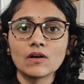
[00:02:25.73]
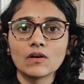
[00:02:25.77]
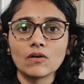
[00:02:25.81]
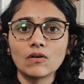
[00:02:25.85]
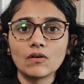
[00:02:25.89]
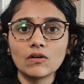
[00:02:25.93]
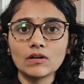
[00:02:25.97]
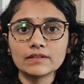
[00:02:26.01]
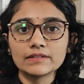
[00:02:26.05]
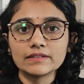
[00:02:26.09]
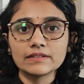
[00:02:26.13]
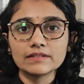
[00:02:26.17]

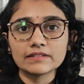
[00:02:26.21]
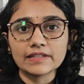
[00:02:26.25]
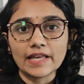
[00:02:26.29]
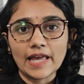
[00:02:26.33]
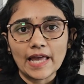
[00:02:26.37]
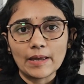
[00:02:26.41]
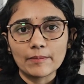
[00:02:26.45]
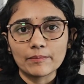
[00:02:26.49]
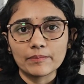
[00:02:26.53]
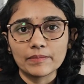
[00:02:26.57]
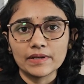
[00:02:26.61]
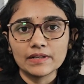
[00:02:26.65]
All this
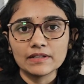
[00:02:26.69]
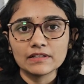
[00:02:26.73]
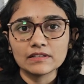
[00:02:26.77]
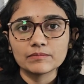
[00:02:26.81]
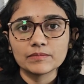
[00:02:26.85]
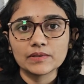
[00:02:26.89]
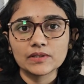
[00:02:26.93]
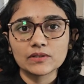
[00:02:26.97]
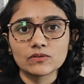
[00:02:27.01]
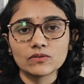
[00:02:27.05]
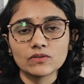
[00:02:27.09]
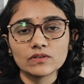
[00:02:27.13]

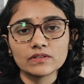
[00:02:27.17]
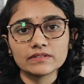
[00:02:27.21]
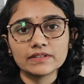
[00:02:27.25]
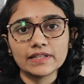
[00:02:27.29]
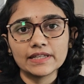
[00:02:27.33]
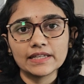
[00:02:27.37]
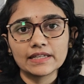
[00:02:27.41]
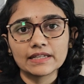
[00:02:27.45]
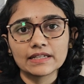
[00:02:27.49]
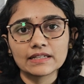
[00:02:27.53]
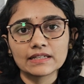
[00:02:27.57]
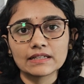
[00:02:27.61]
happens because
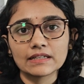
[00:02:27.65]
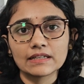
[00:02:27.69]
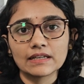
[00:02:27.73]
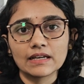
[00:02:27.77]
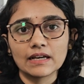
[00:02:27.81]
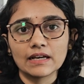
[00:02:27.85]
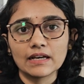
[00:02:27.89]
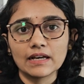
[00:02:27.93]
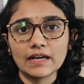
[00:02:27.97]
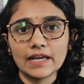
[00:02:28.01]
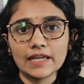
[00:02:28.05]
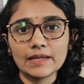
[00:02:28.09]
the
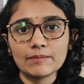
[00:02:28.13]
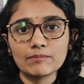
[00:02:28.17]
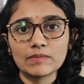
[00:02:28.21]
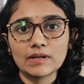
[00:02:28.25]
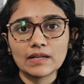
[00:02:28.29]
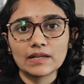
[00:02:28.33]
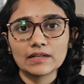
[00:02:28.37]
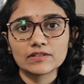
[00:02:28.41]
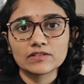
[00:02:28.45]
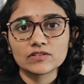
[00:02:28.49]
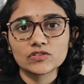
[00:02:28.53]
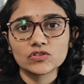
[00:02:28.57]
high
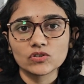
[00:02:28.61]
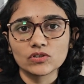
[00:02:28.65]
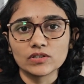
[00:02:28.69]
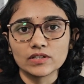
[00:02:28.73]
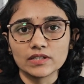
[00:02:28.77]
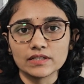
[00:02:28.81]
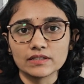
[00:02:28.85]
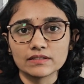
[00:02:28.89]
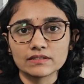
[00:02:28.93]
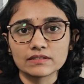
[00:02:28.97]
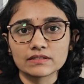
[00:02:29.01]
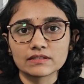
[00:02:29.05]
blood
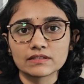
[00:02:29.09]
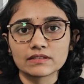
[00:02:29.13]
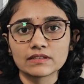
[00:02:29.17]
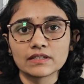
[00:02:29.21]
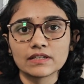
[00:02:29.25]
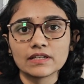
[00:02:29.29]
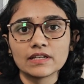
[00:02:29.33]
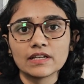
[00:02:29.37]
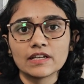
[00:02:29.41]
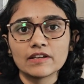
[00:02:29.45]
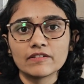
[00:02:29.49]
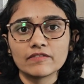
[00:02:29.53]
sugars